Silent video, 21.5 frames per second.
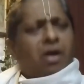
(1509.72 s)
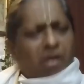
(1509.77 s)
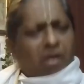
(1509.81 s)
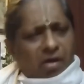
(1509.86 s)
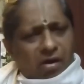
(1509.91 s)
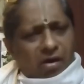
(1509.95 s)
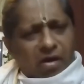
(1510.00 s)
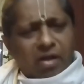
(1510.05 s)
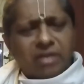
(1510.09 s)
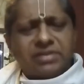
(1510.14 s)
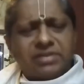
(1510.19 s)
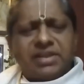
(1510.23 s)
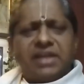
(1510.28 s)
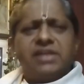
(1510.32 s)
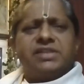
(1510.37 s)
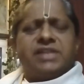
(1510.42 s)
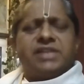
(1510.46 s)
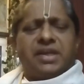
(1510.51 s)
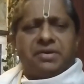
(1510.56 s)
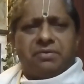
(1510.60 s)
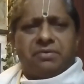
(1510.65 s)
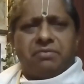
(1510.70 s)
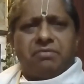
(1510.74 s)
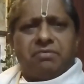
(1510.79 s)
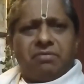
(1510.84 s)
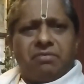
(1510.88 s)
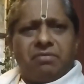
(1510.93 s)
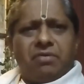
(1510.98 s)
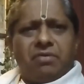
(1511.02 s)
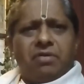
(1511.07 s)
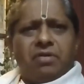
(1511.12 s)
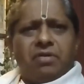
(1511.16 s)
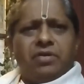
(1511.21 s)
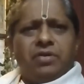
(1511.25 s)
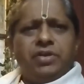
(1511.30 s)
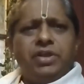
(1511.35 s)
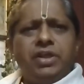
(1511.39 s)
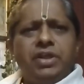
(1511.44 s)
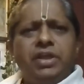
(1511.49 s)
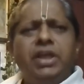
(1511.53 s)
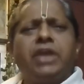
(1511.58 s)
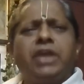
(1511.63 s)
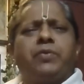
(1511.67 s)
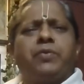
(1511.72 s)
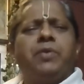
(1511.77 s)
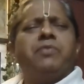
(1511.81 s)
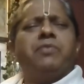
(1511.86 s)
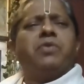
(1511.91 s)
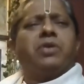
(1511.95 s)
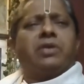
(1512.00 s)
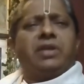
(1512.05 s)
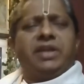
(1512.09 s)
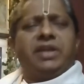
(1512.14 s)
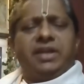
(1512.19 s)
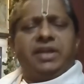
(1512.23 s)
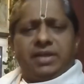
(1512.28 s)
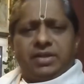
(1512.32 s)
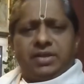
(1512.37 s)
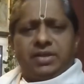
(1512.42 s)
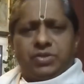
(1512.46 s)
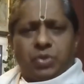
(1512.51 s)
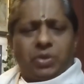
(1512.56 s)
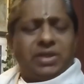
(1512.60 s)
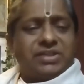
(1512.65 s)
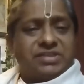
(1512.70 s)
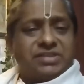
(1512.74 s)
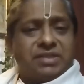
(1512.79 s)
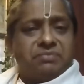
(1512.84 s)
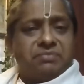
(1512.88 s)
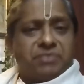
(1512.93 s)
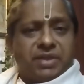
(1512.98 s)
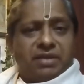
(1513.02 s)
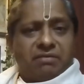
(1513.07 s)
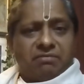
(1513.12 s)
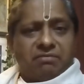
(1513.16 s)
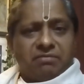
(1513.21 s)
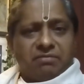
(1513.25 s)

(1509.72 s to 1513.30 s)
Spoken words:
All saints have equivocally told us something.